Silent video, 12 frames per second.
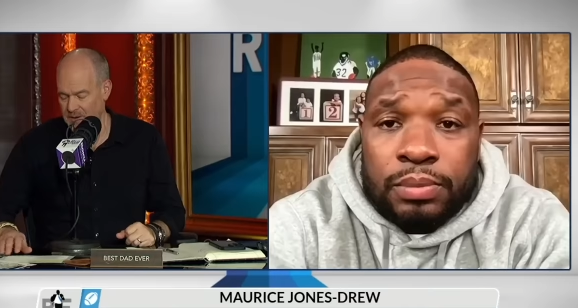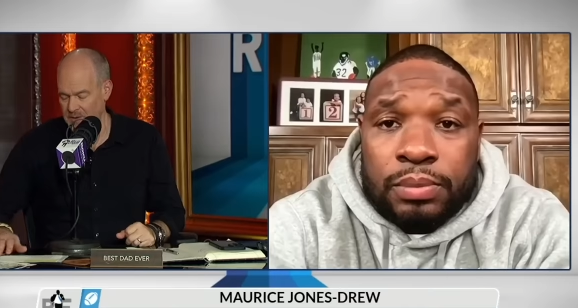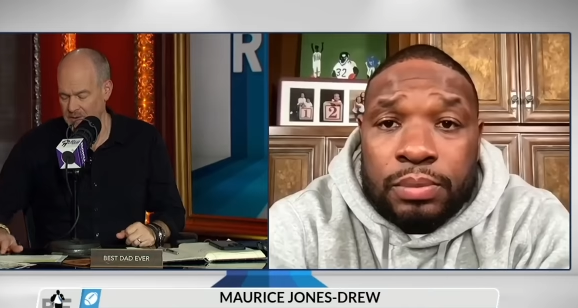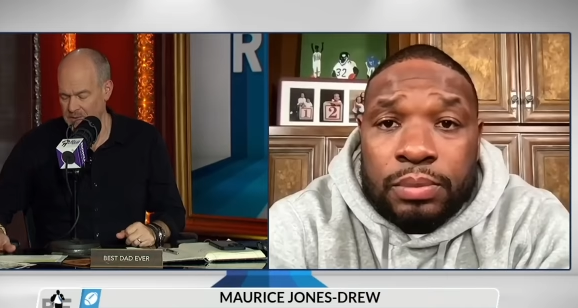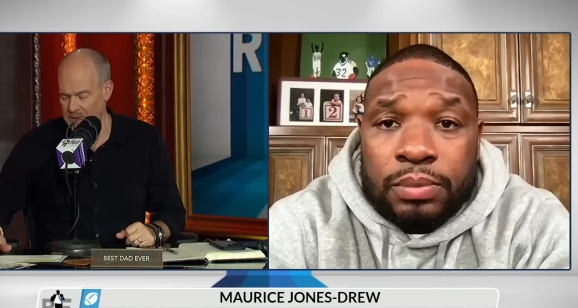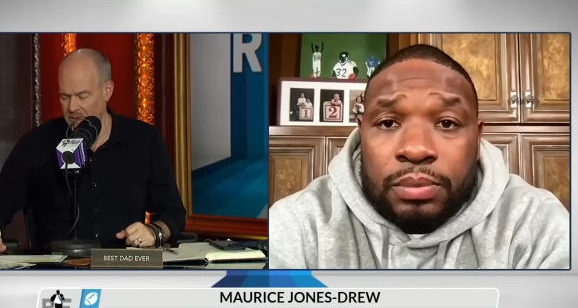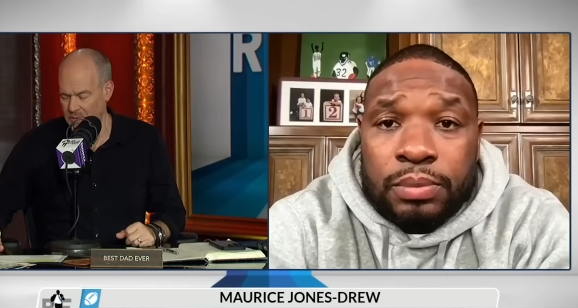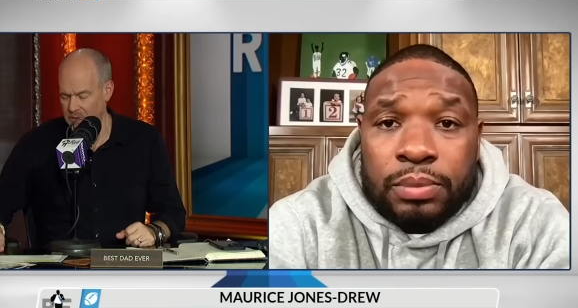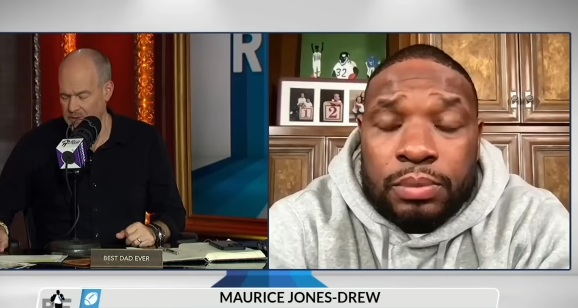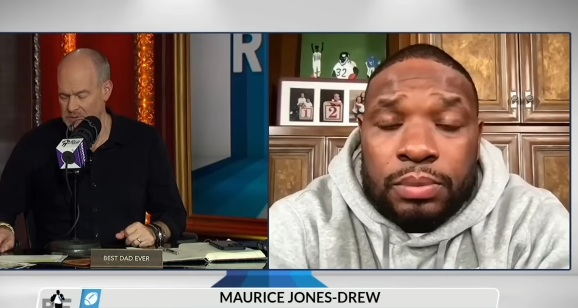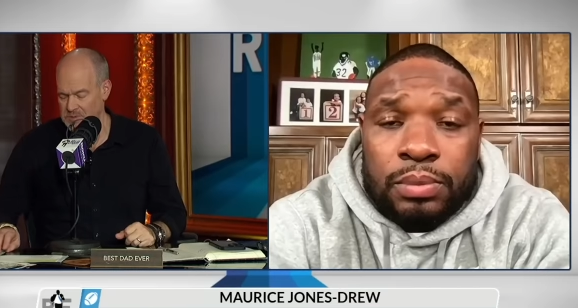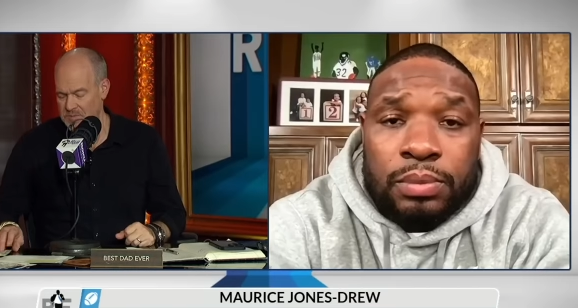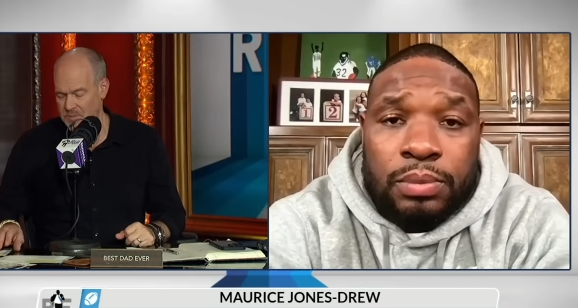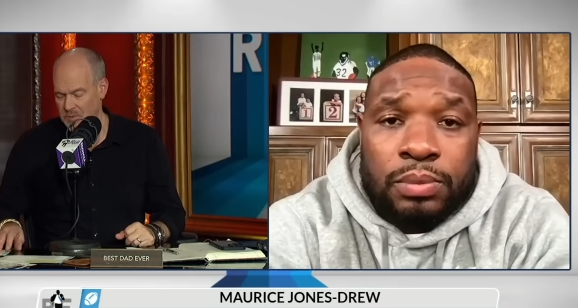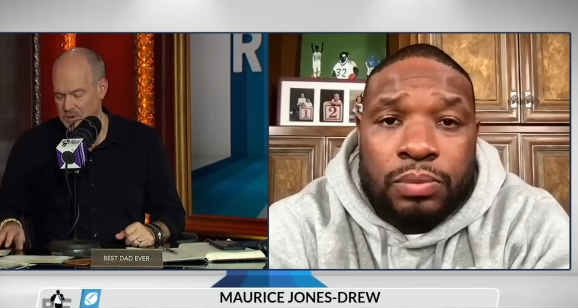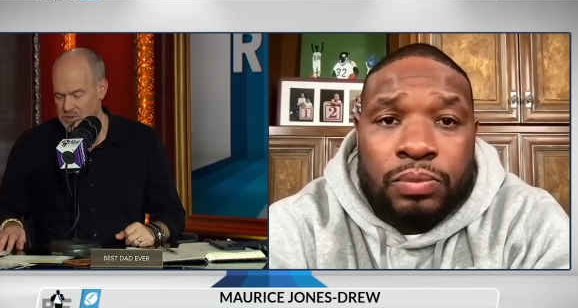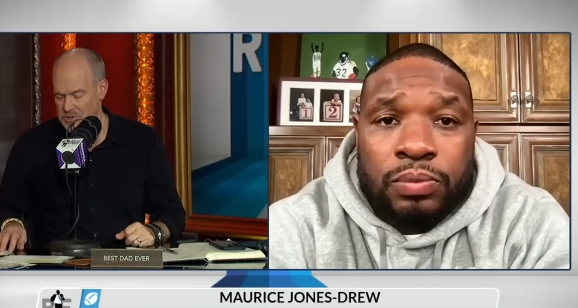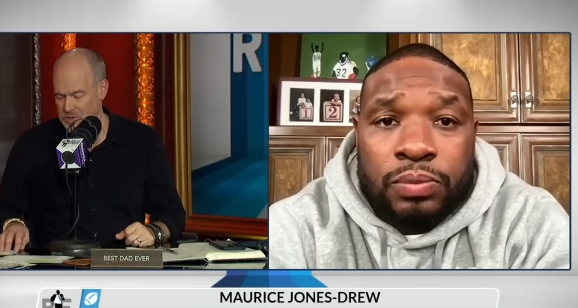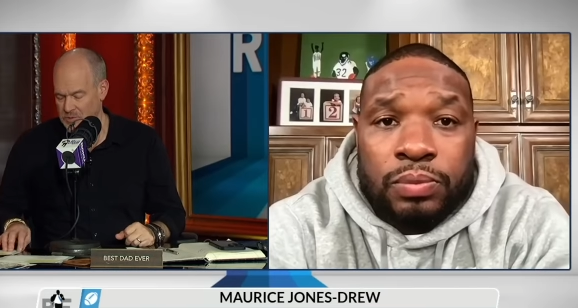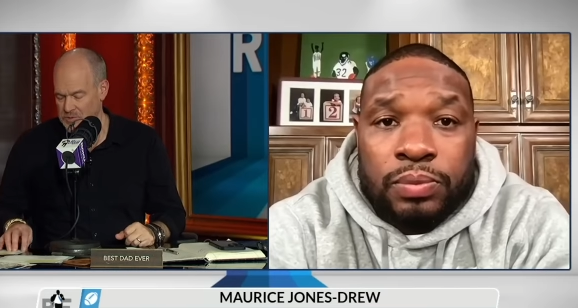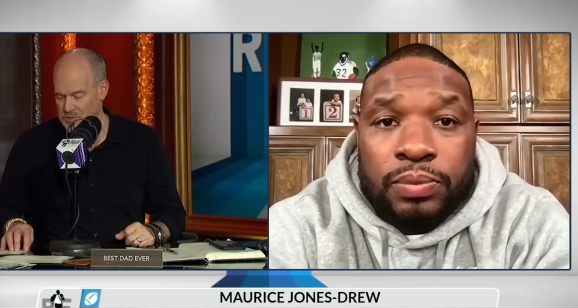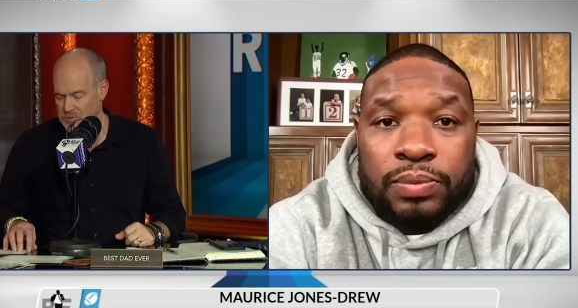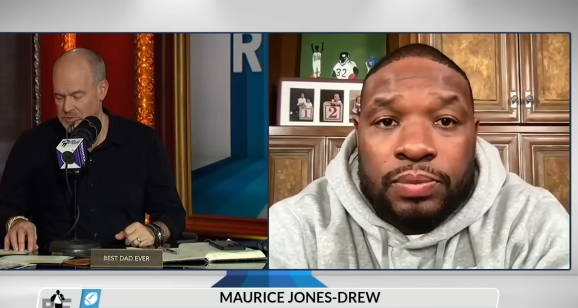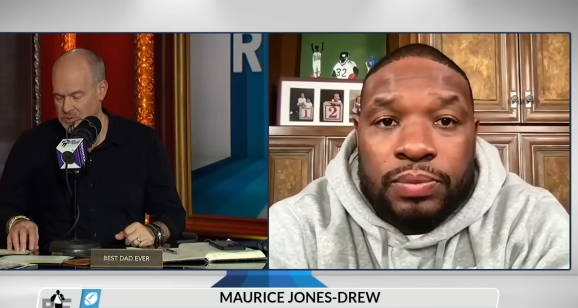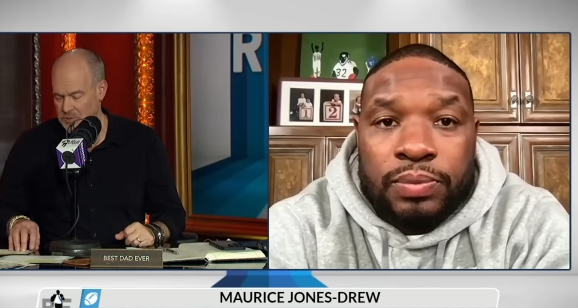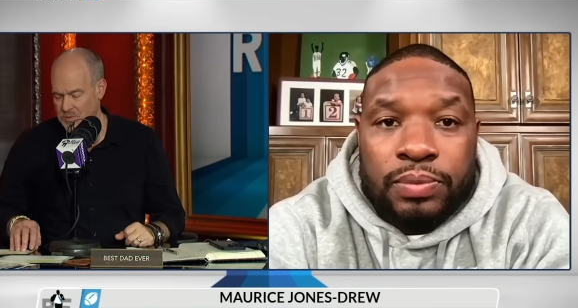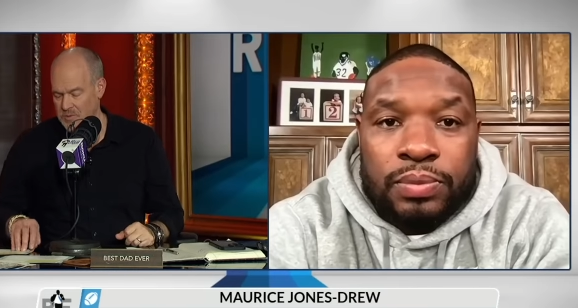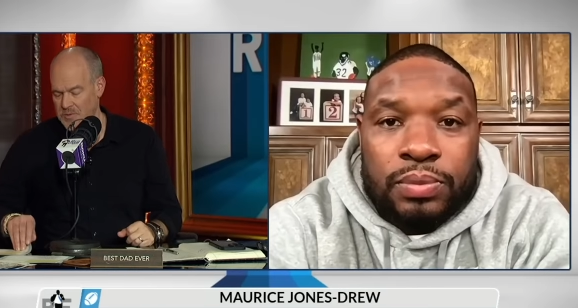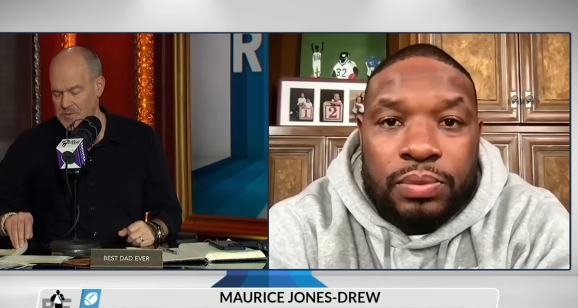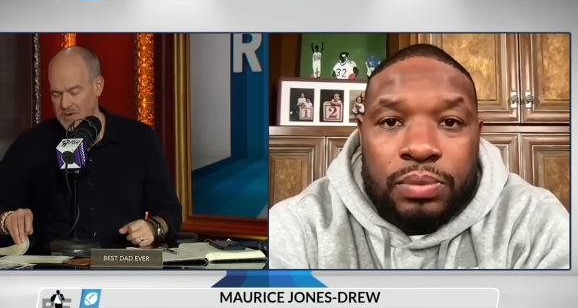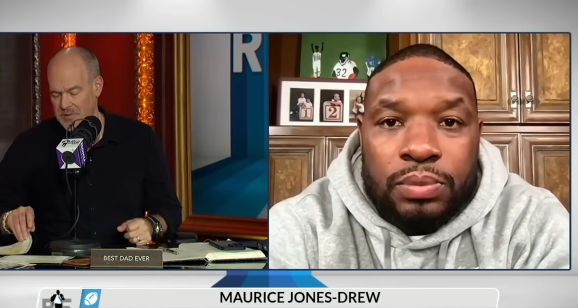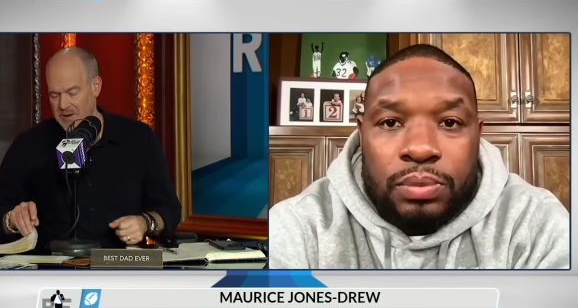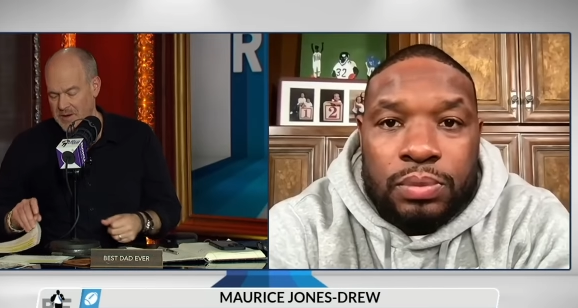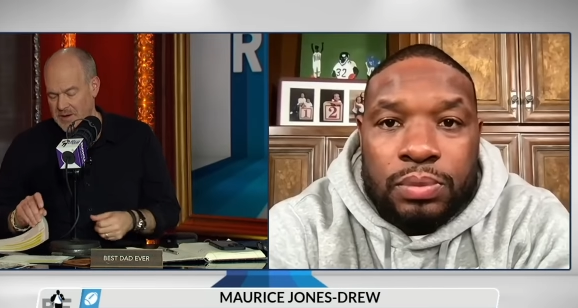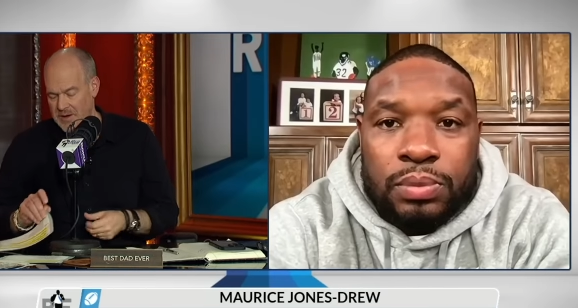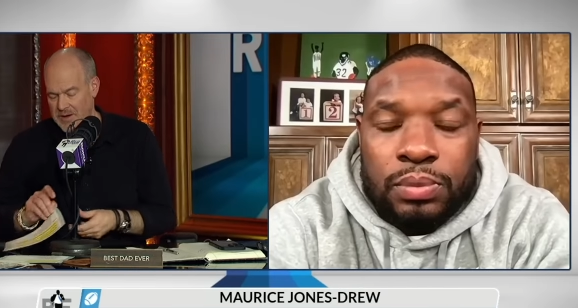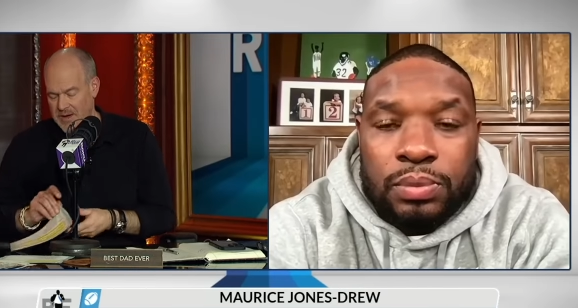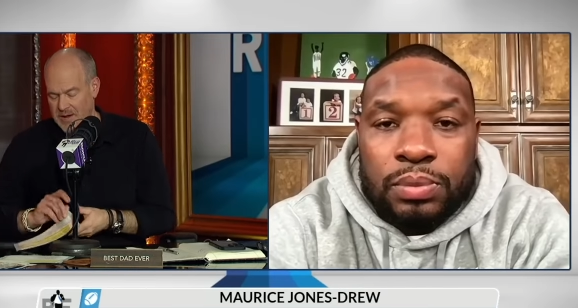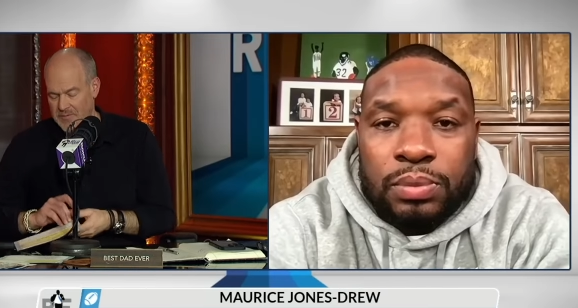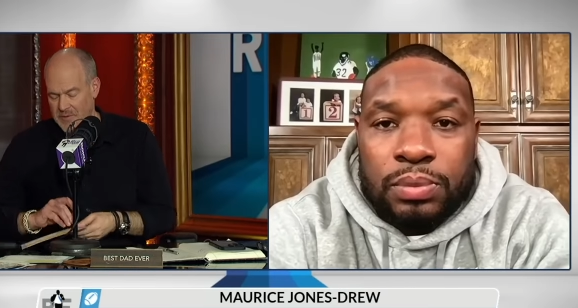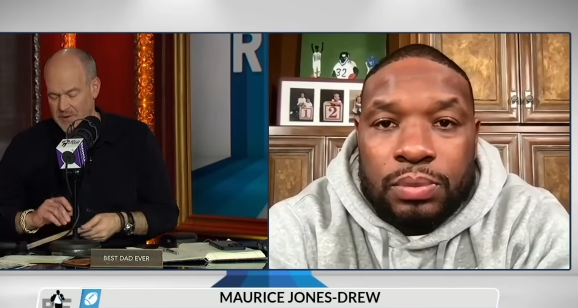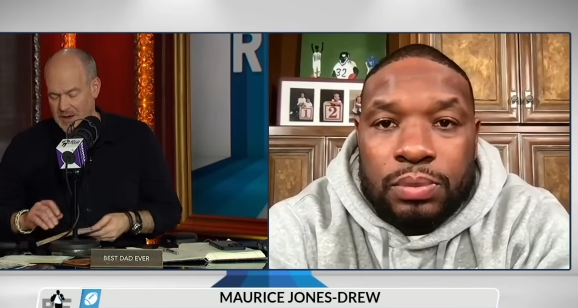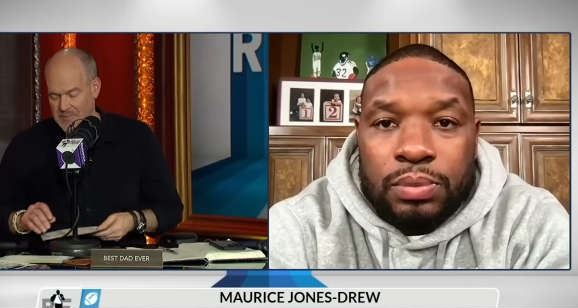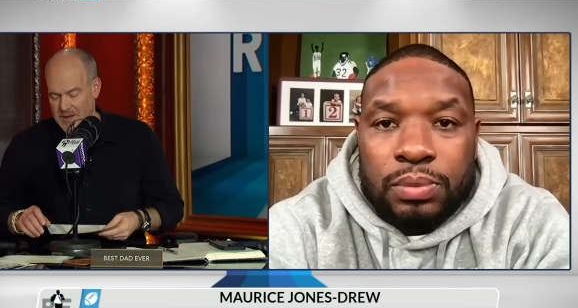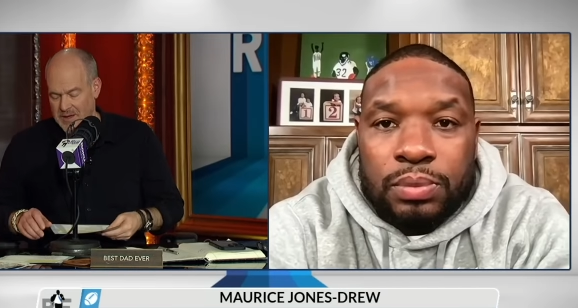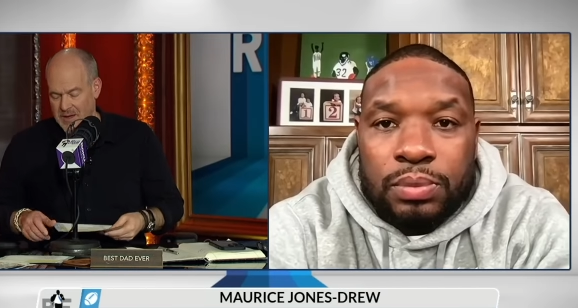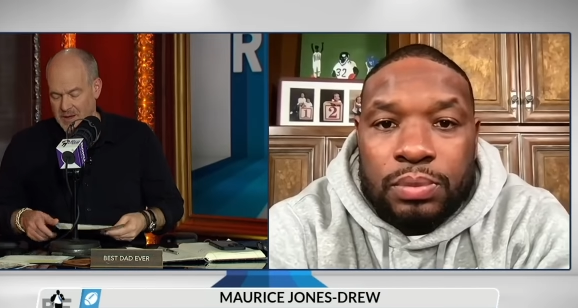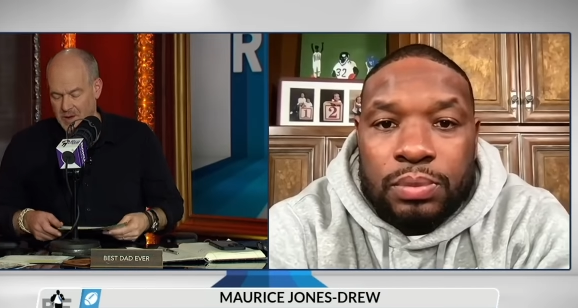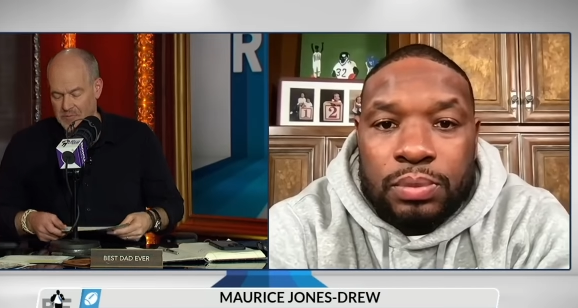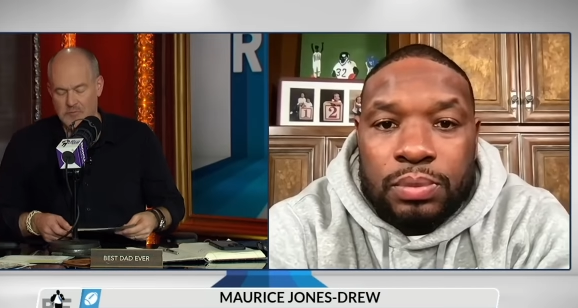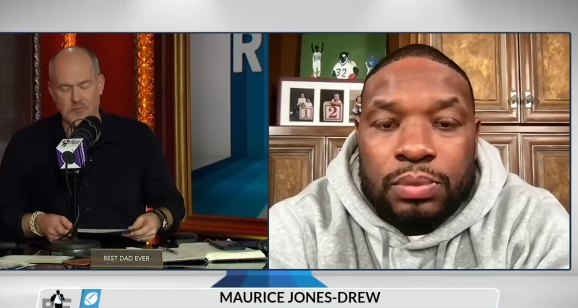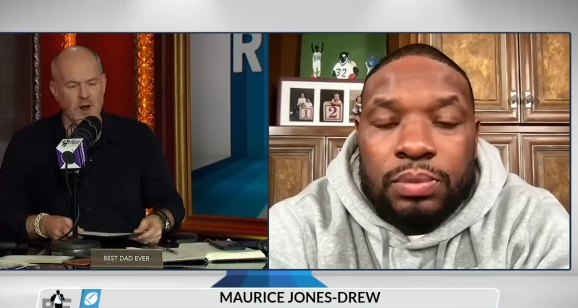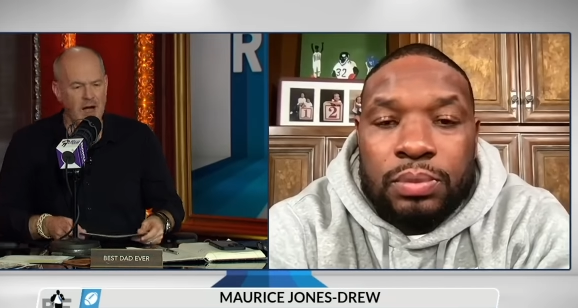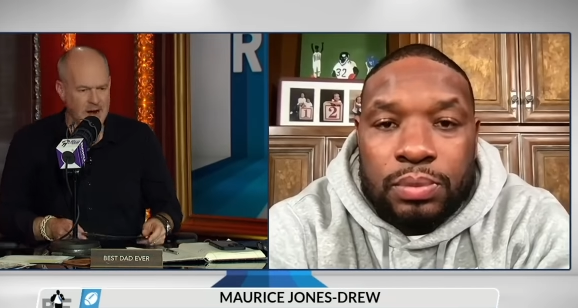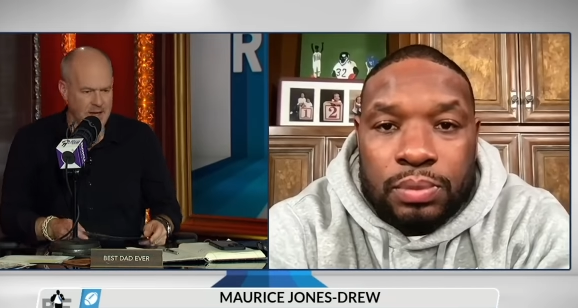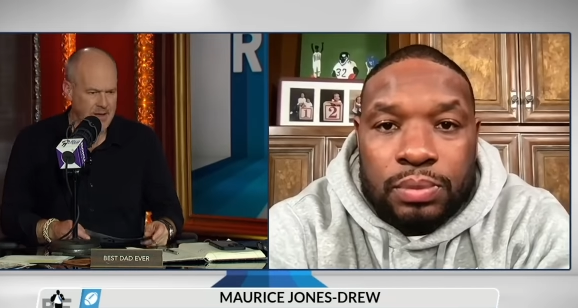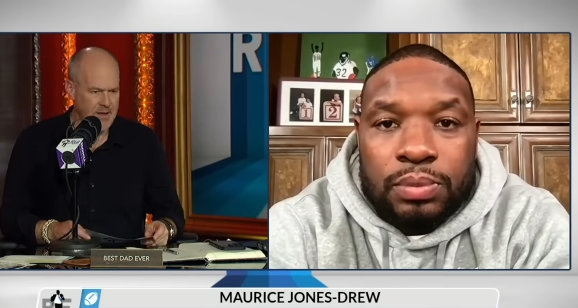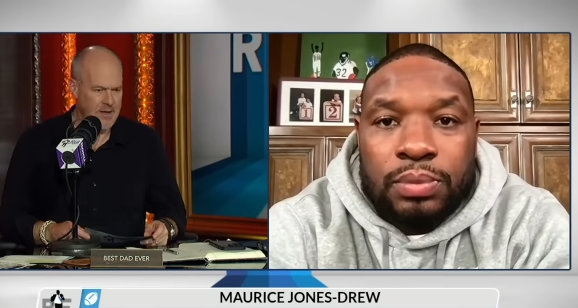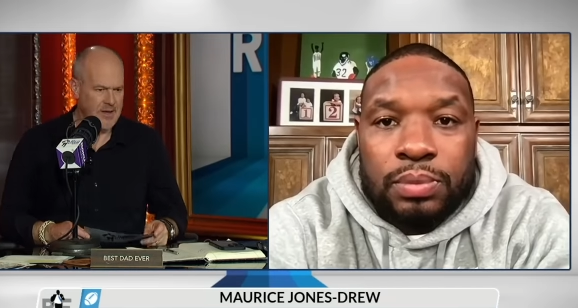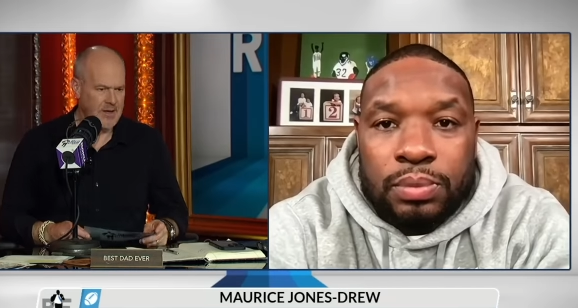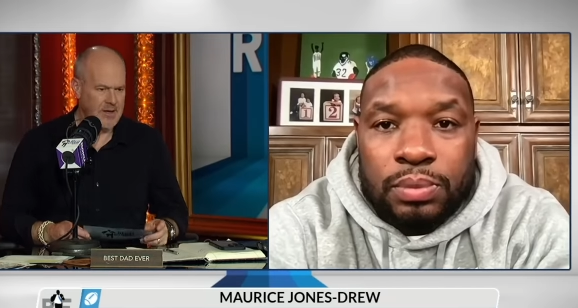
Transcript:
Speaker 1: L Network's Maurice Jones-Drew, who's going to be on N F L Game Day Kickoff Friday